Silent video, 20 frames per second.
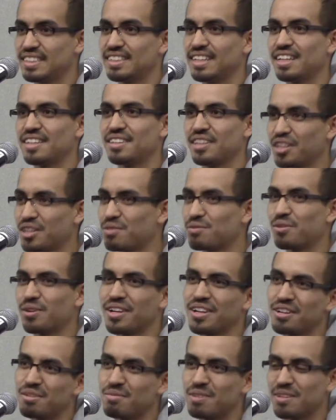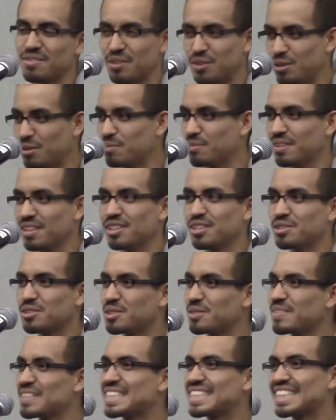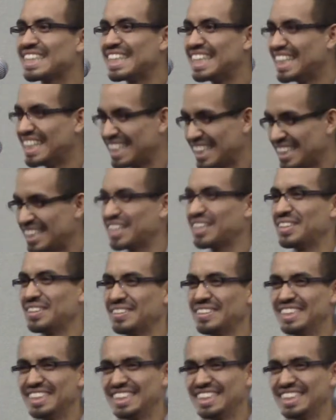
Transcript: and thank you for hearing me, even though I'm a little nervous. Thank you.